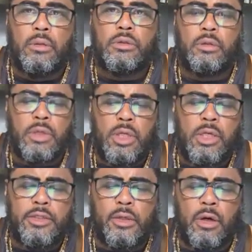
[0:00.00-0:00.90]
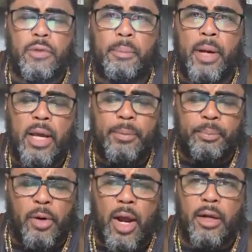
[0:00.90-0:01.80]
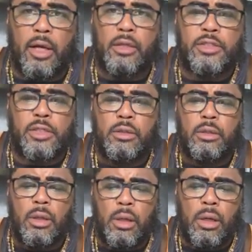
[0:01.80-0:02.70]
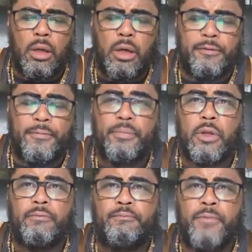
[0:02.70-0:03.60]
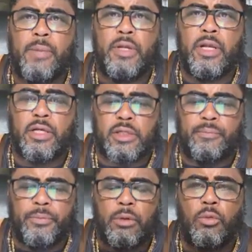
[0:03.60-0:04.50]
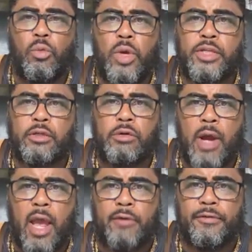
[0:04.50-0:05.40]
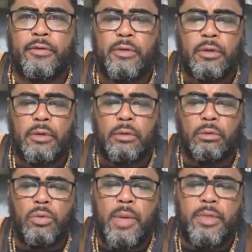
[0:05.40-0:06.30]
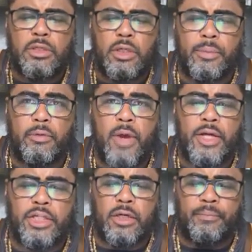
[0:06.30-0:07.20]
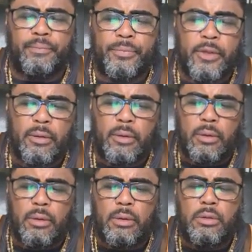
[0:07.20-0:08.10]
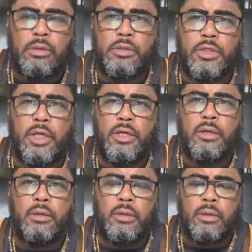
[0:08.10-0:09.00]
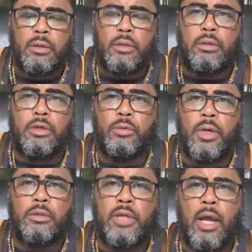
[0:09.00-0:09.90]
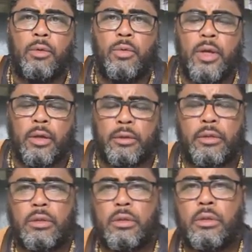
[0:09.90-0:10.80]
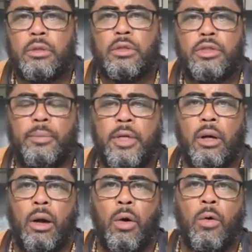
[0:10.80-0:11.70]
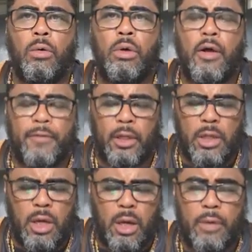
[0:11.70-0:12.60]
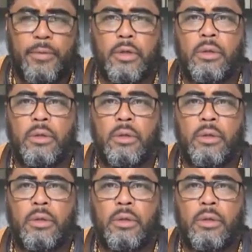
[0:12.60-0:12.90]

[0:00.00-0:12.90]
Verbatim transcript: So these are the byproducts of feminism, witchcraft, women's liberation. You see, do what thou wilt shall be the whole of the law.